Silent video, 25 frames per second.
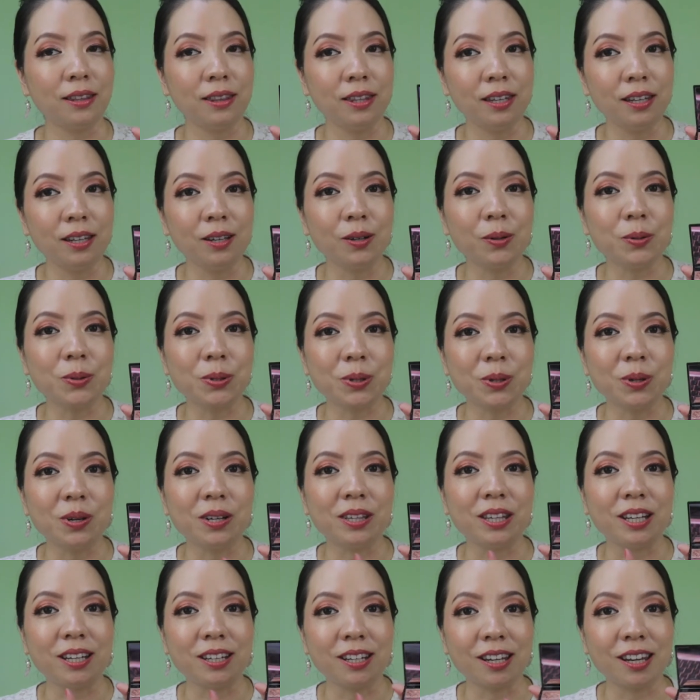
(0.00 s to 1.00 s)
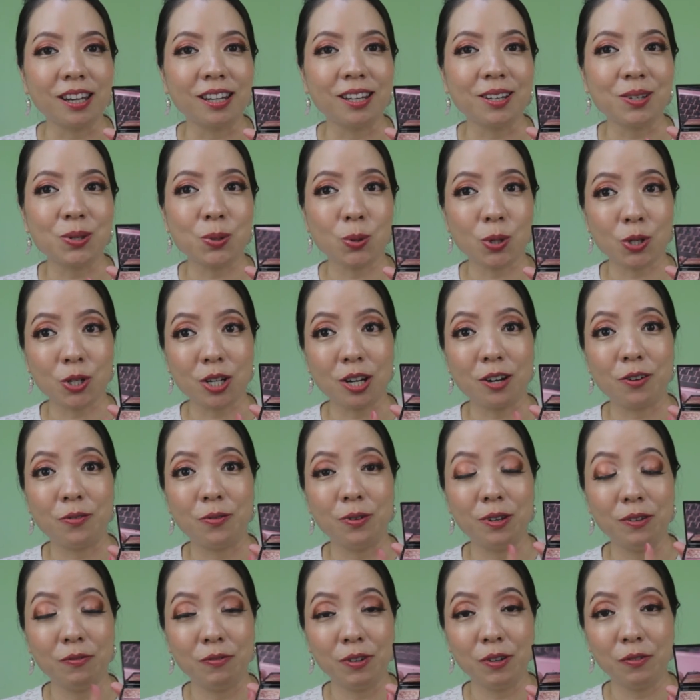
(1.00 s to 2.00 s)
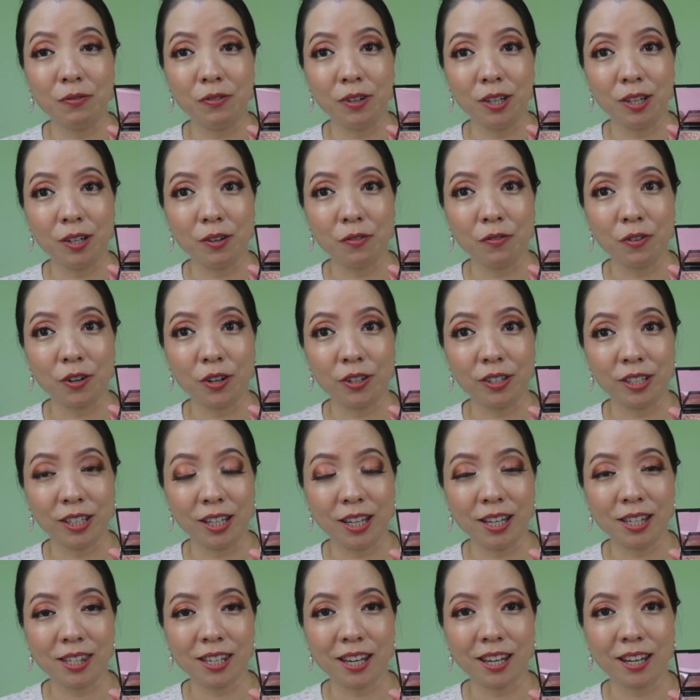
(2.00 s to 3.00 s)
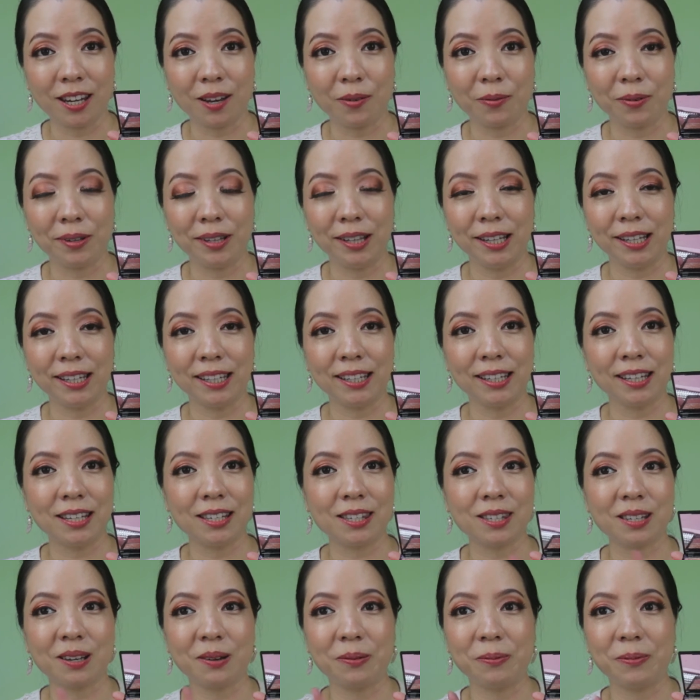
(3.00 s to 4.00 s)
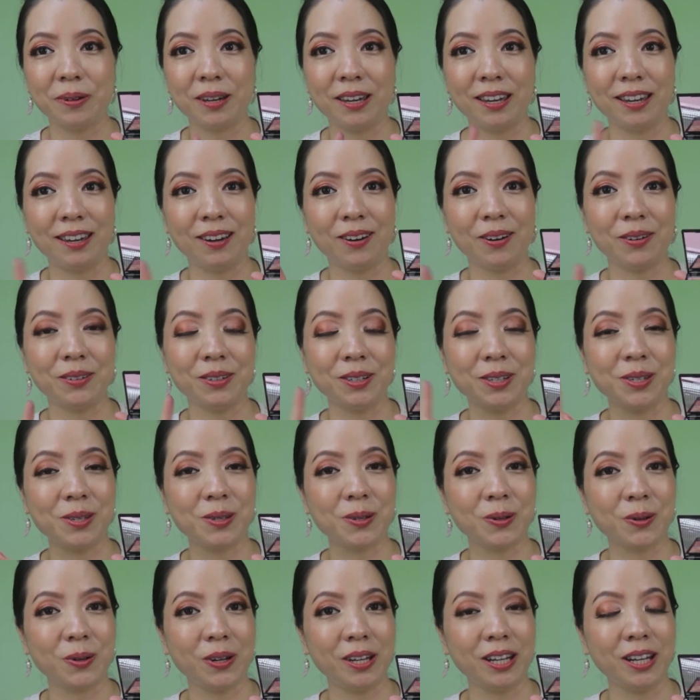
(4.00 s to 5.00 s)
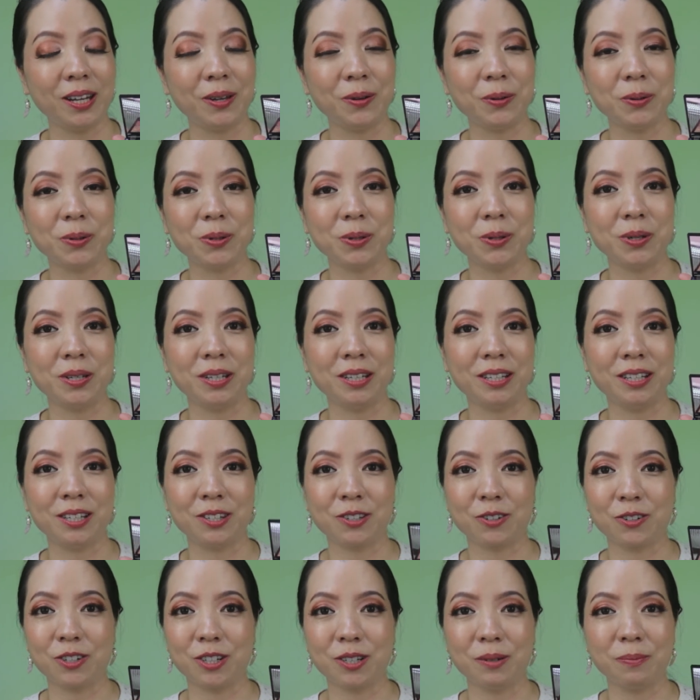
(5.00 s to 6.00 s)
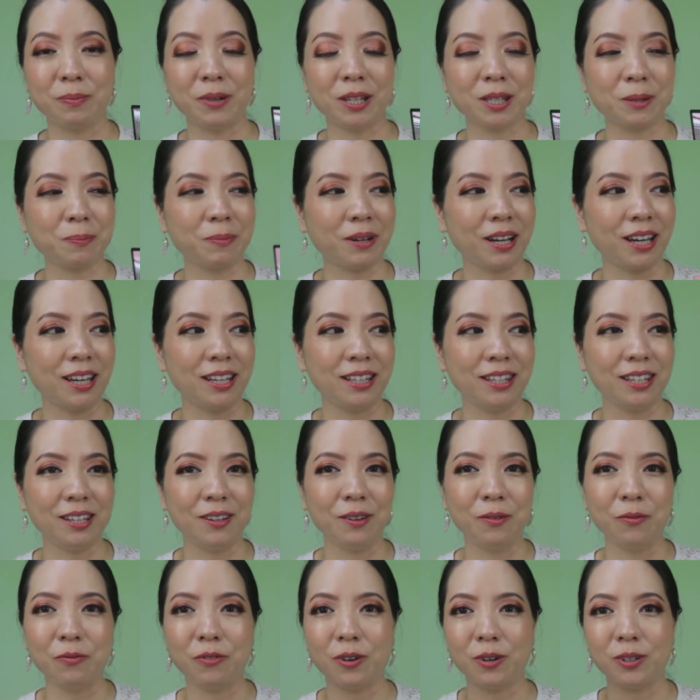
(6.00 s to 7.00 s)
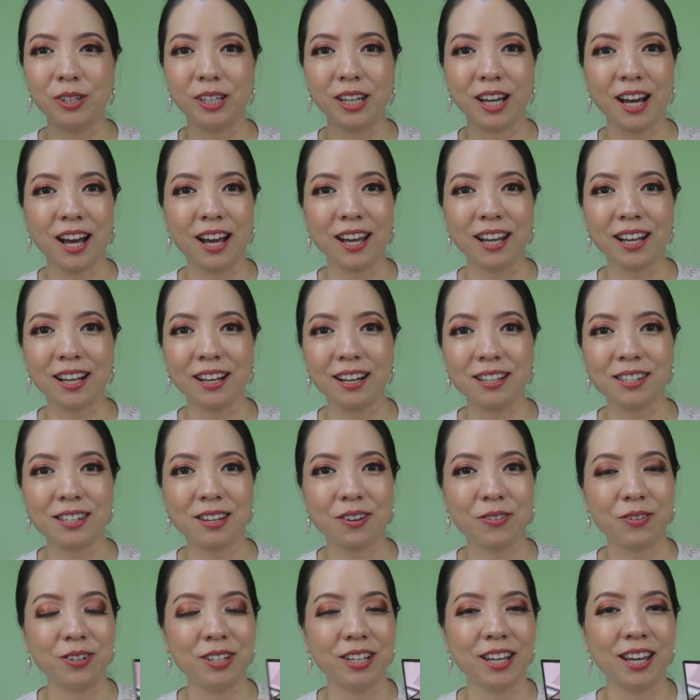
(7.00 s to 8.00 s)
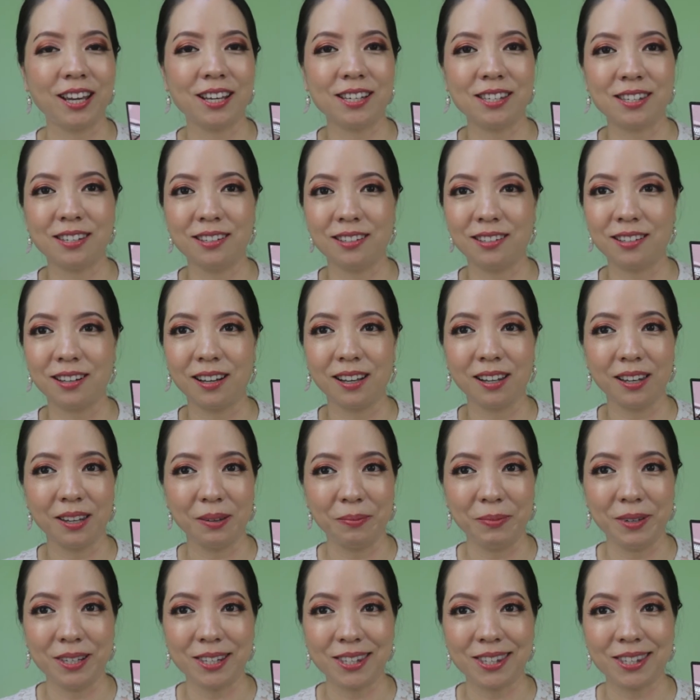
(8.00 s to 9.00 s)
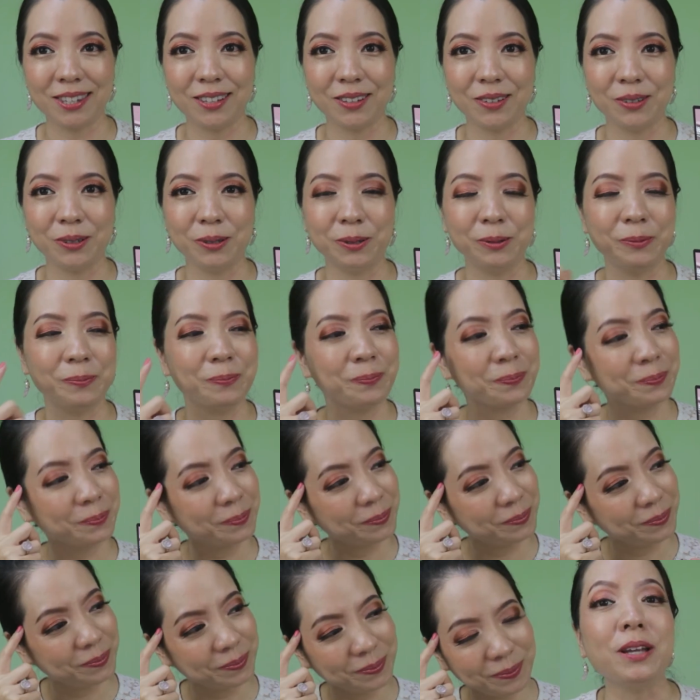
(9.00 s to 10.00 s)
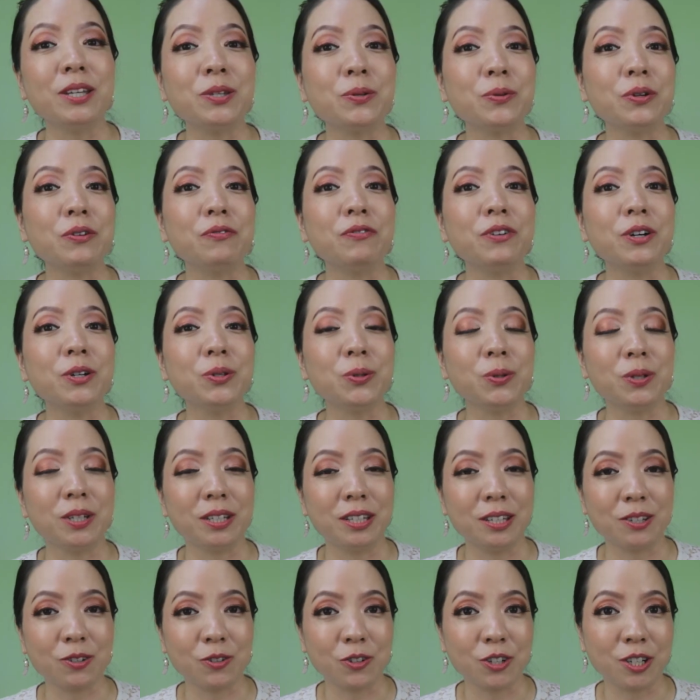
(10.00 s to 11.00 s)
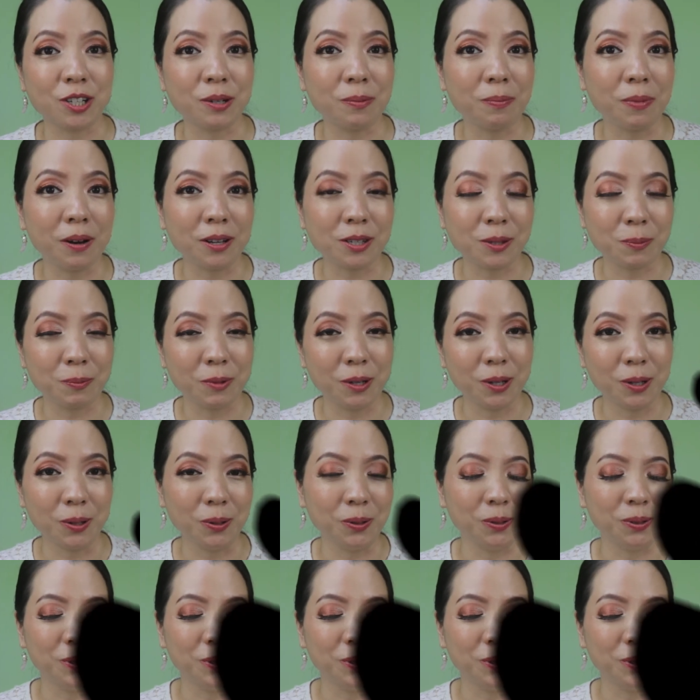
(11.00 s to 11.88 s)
did also a dedicated swatch and review video for this, and I will link it somewhere on the screen and also in the description box, but I think for the eye cards I already exceed their limit, so please refer to the description box below.